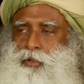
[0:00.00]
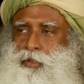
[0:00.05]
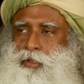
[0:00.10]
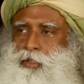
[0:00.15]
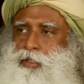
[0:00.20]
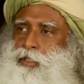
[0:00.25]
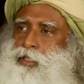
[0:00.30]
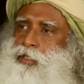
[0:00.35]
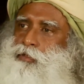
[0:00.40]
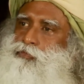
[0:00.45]

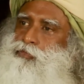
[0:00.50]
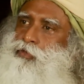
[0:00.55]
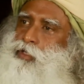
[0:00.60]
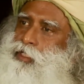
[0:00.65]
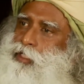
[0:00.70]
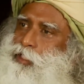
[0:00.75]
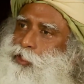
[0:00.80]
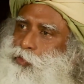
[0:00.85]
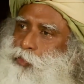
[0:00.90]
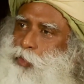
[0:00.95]
It can
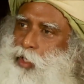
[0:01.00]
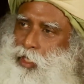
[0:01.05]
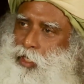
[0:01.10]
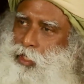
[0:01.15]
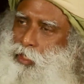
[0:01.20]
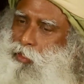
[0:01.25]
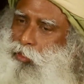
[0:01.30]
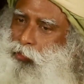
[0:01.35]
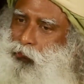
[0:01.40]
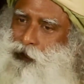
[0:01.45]
feel its
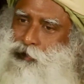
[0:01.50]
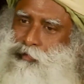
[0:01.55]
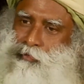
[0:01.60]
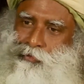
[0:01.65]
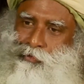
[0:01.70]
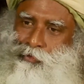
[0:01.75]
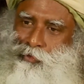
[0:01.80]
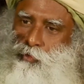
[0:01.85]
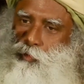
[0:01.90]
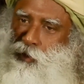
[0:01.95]
way
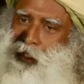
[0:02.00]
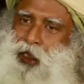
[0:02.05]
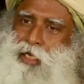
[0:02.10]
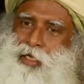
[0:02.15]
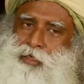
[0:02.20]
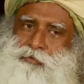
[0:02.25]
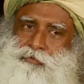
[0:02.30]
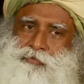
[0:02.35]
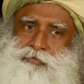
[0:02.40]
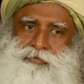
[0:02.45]
through
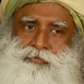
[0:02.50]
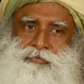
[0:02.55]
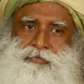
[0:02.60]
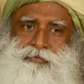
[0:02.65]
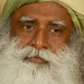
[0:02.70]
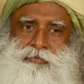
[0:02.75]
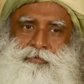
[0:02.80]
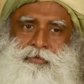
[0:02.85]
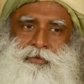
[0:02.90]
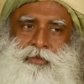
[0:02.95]
life.
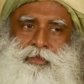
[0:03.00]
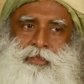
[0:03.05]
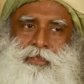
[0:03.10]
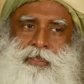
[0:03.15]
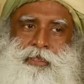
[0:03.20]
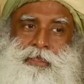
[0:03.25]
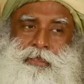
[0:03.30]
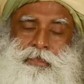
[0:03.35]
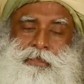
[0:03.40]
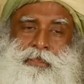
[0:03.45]

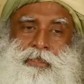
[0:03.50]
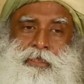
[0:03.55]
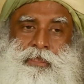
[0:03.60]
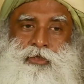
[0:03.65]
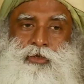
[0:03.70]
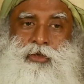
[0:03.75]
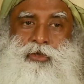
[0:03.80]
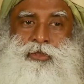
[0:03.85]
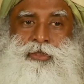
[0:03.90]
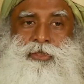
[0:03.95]
It need
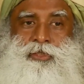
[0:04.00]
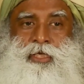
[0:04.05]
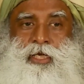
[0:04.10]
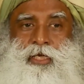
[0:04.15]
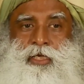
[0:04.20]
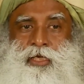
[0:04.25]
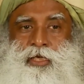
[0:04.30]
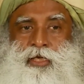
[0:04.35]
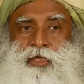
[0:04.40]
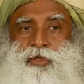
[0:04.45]
not
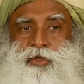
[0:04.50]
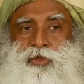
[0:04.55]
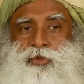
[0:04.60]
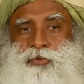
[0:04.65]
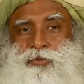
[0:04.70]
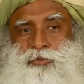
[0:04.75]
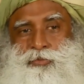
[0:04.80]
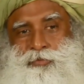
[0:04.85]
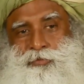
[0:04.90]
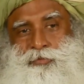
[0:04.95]
stand in a queue.